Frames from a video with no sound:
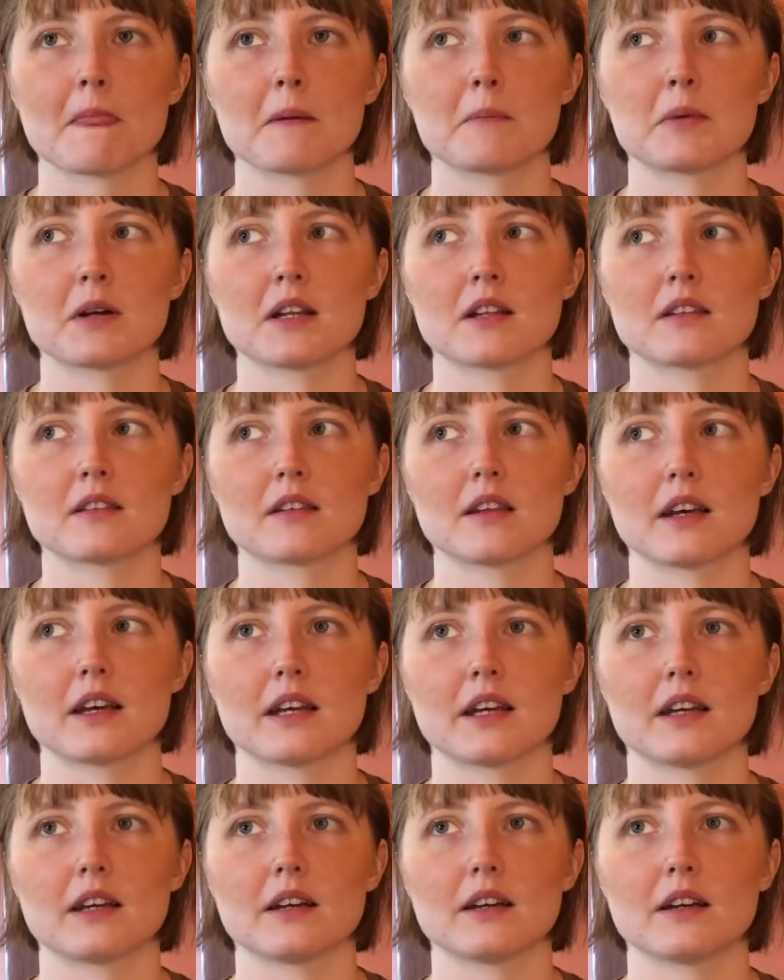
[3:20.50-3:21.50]
but it's
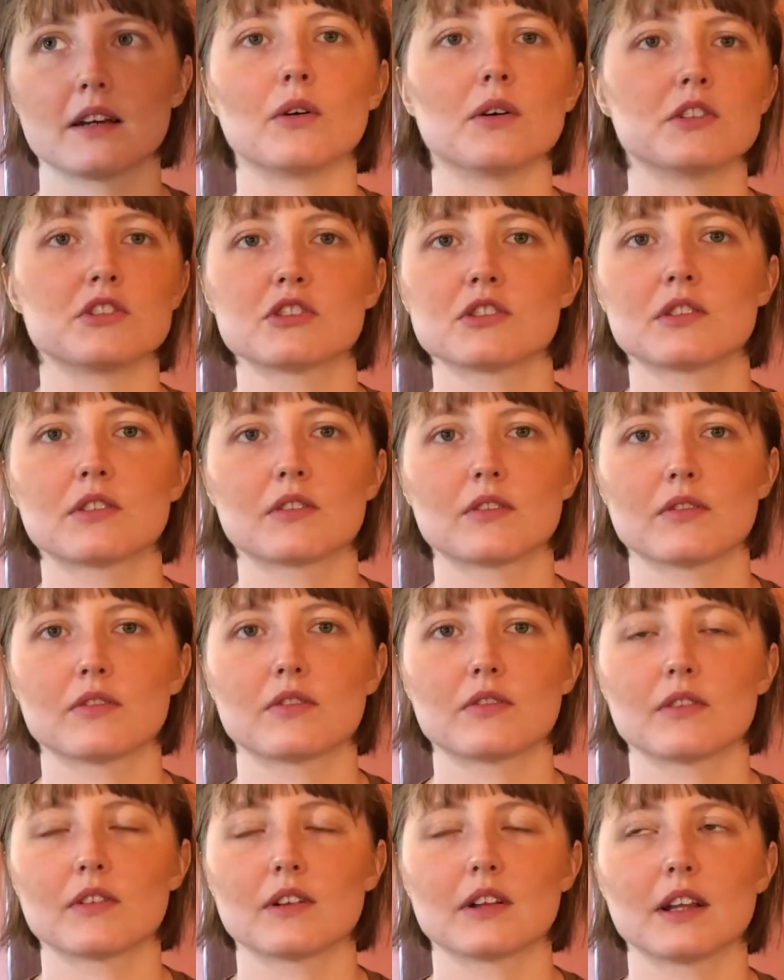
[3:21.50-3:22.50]
like, oh, it just
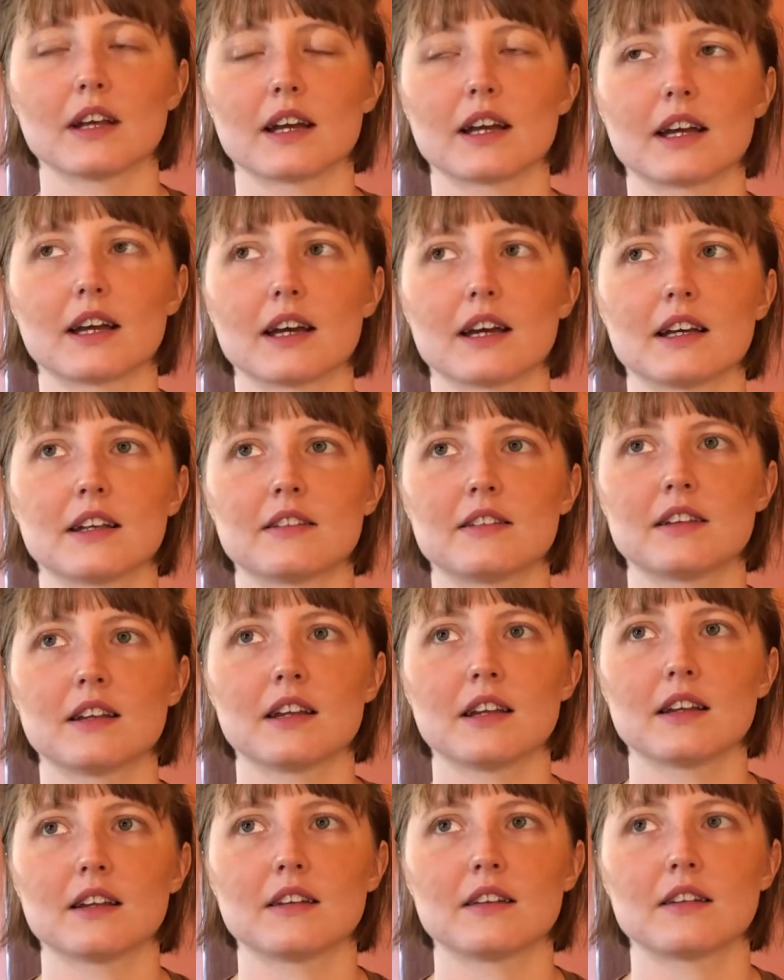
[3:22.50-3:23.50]
like it
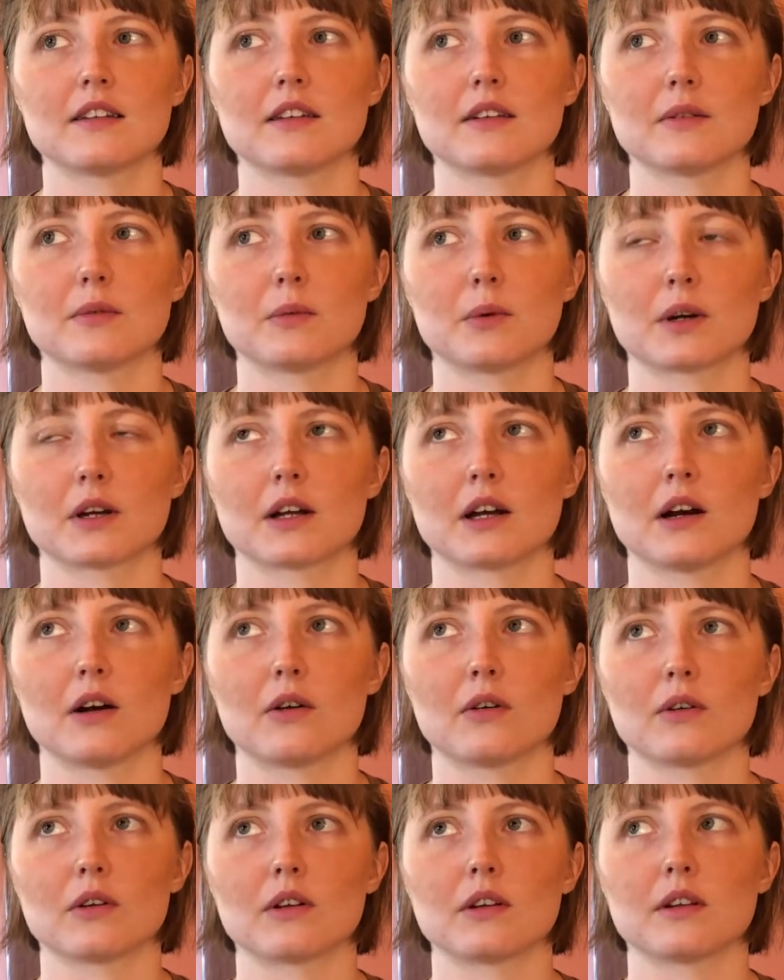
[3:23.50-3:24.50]
didn't work
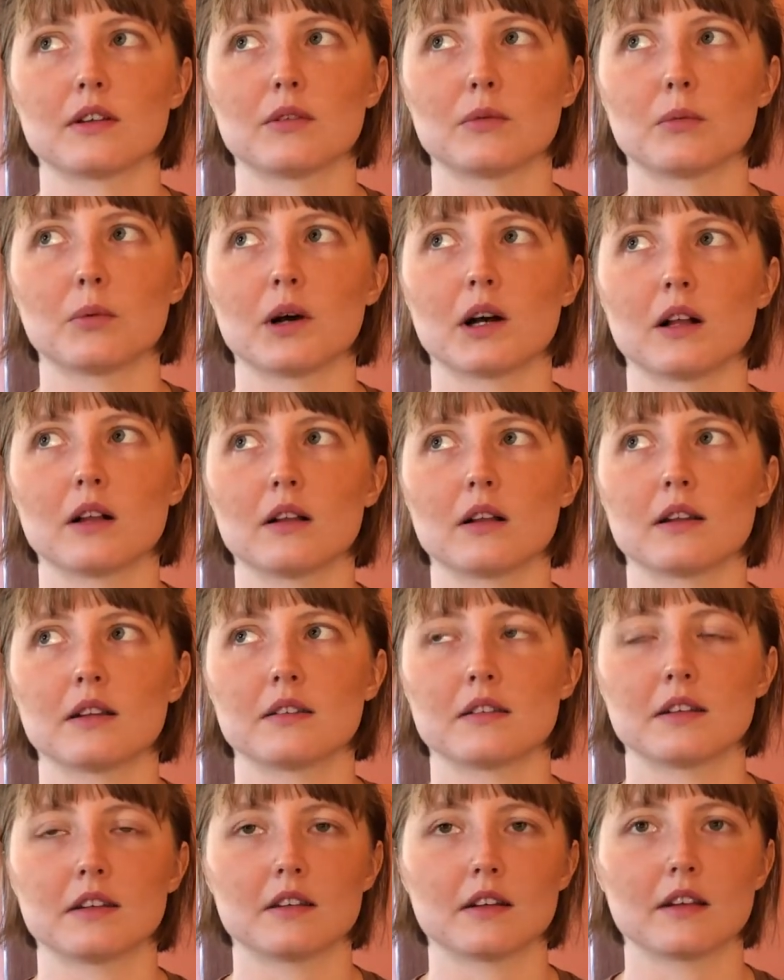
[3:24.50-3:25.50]
out as well
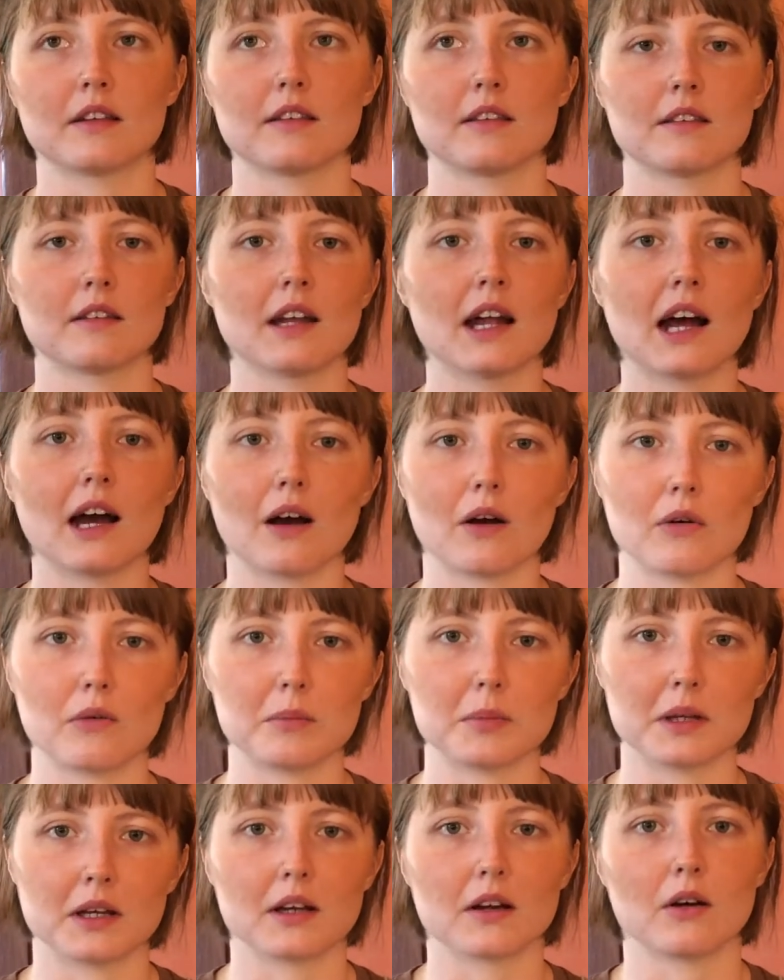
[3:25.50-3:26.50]
as it does
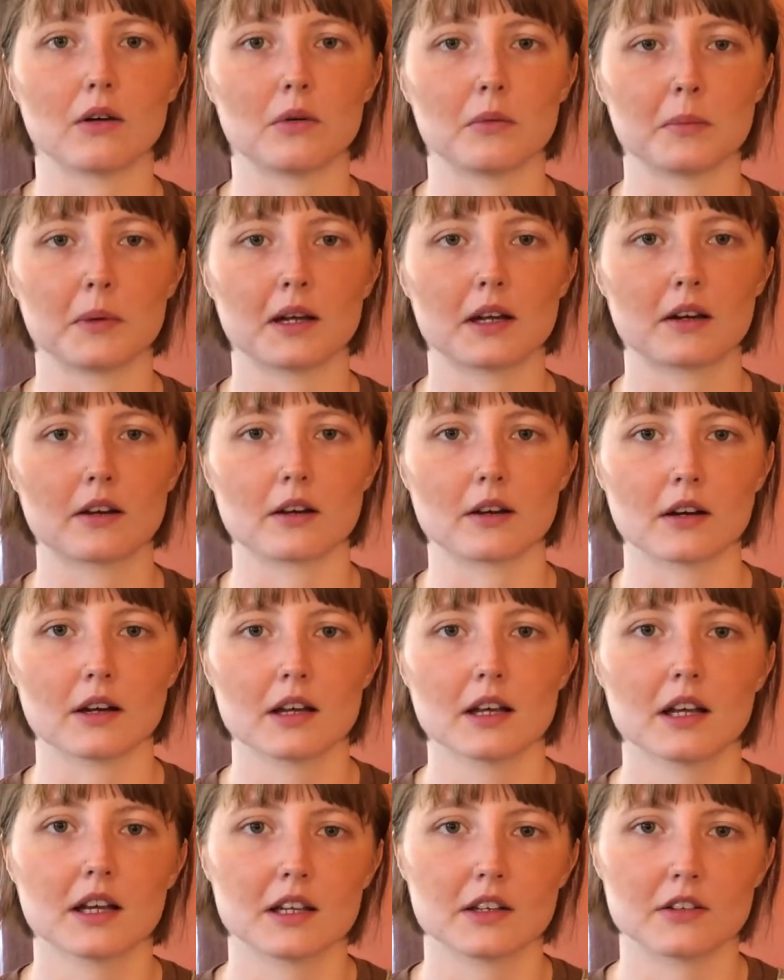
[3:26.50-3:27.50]
now being a homemaker,
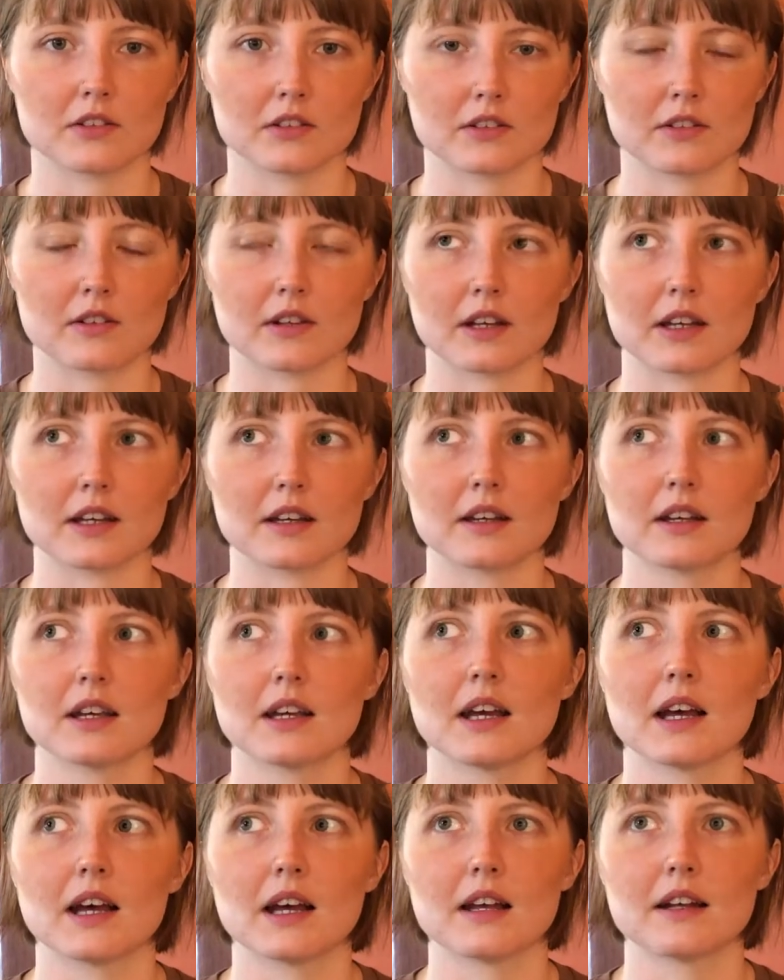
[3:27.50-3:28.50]
just like,
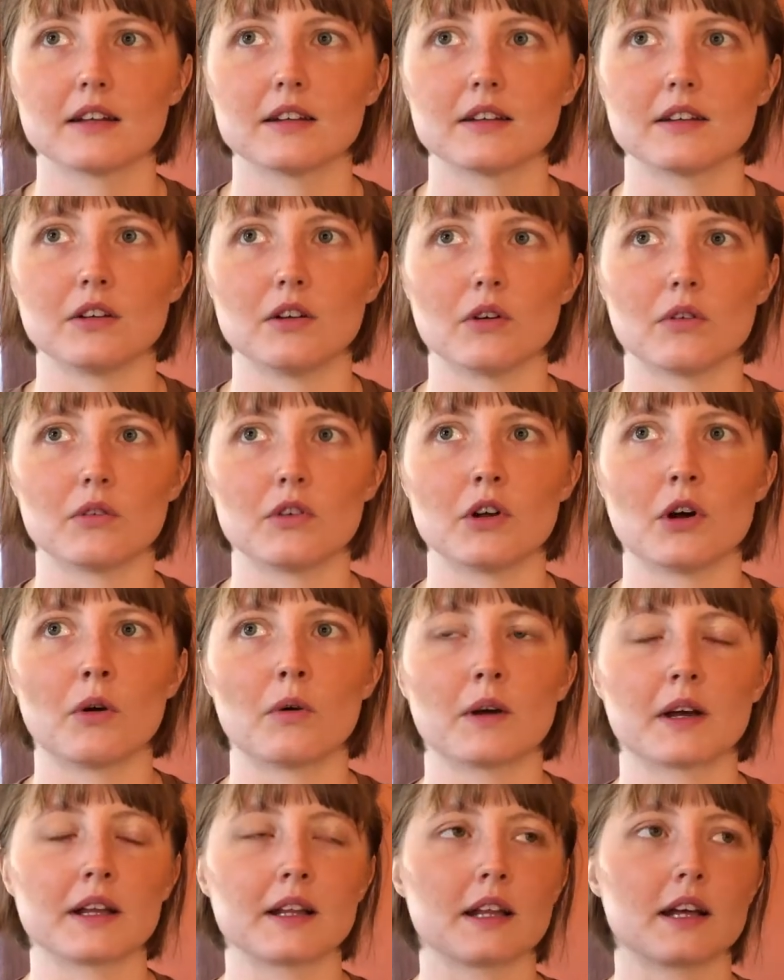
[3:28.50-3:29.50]
you know,
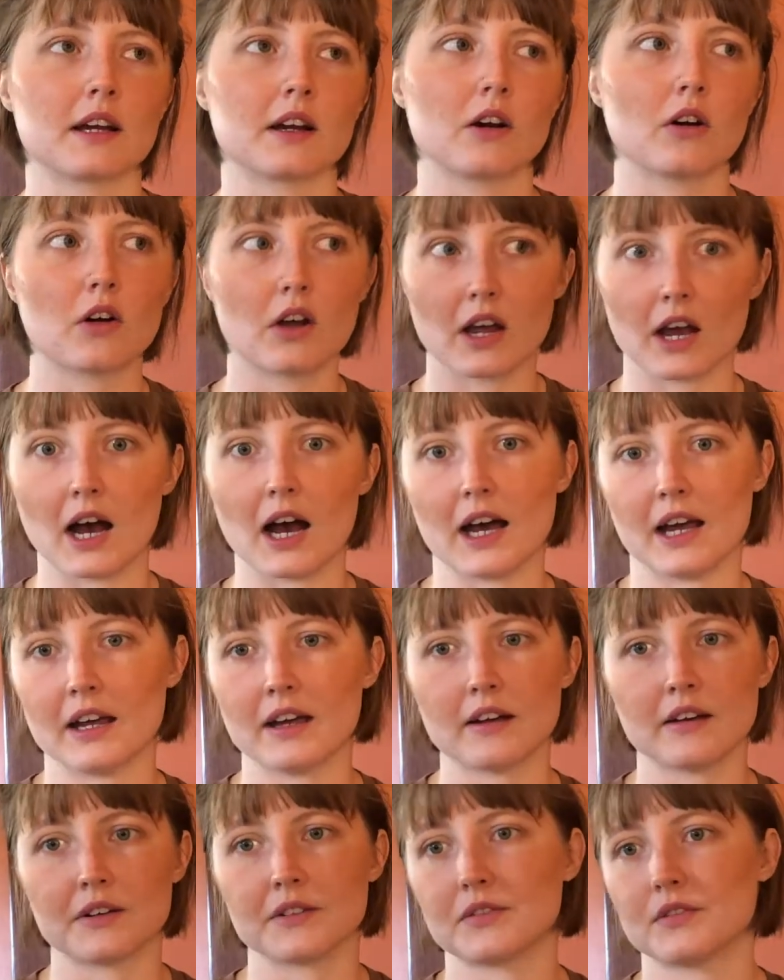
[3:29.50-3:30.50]
knowing like, okay, I
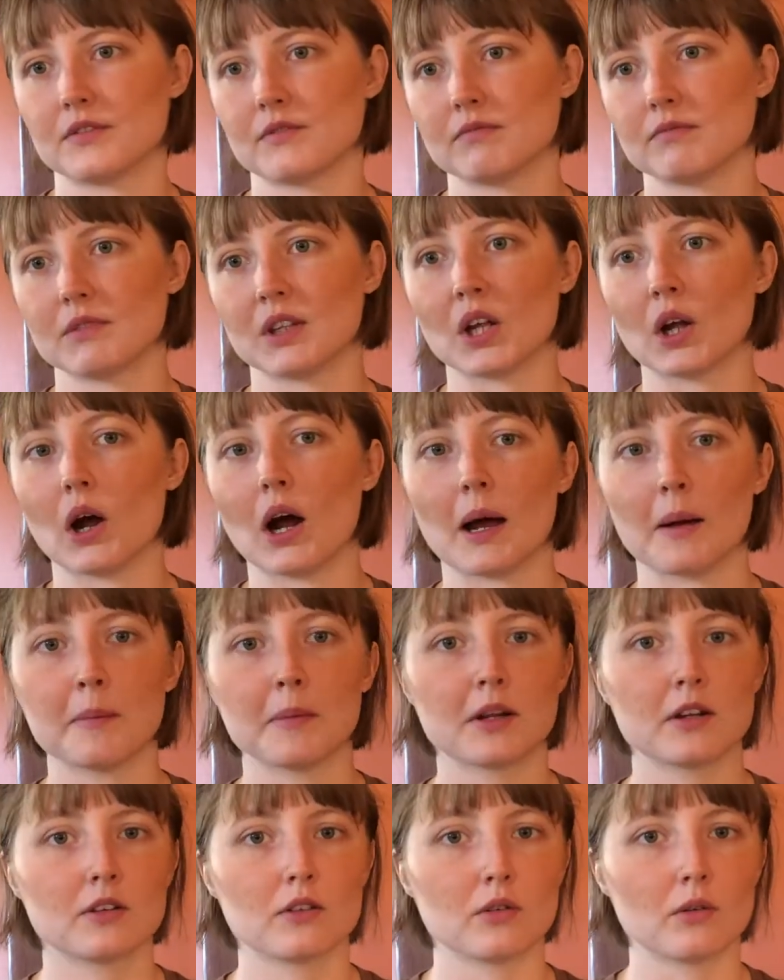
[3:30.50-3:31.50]
have, you know, I'm
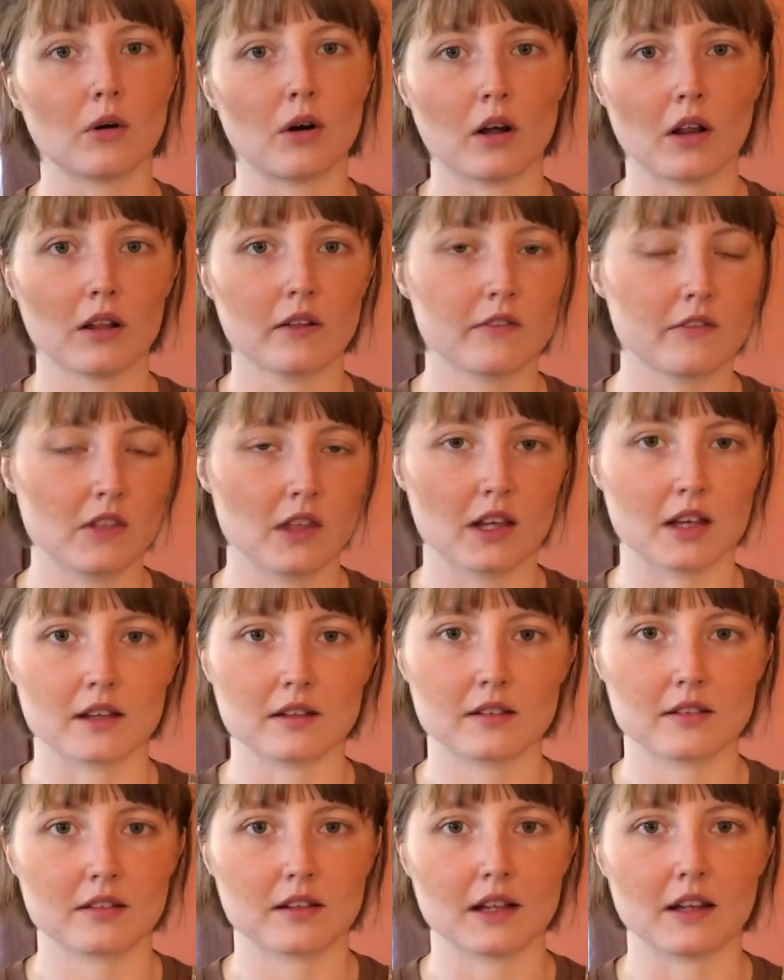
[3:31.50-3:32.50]
gonna do all of
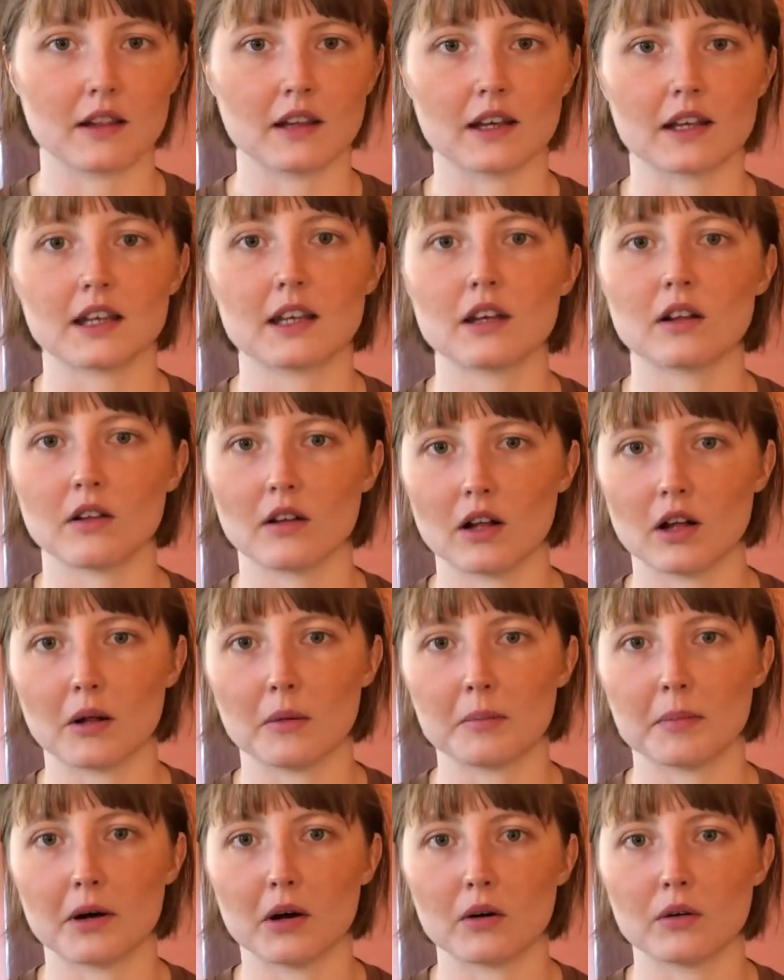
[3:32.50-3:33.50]
this and like he'll
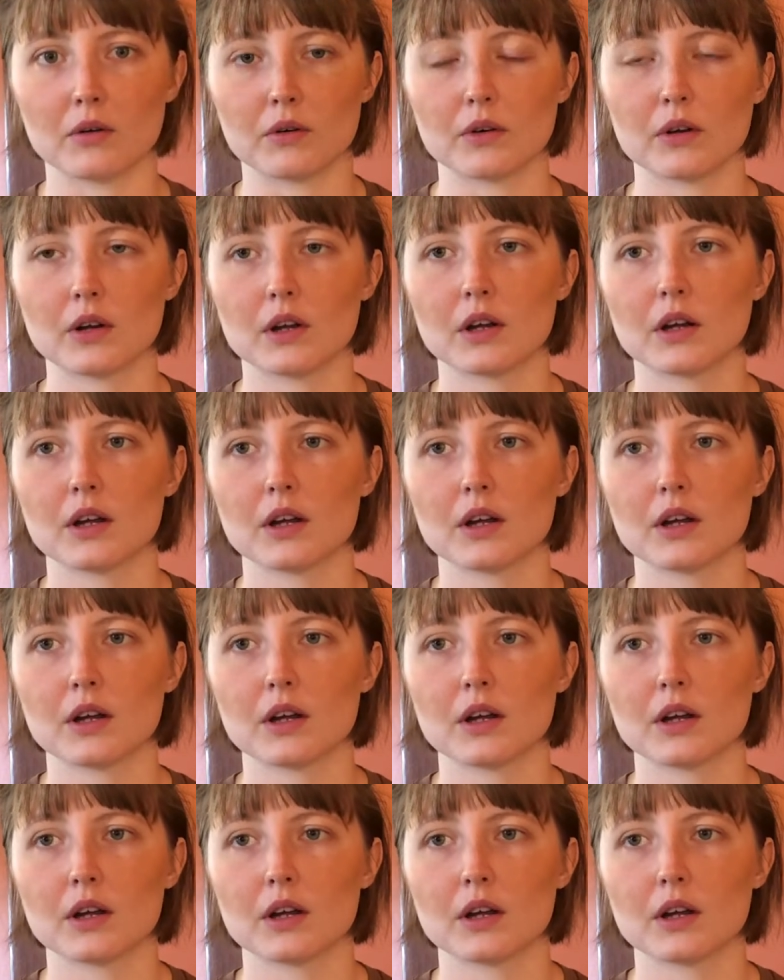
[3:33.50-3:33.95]
help out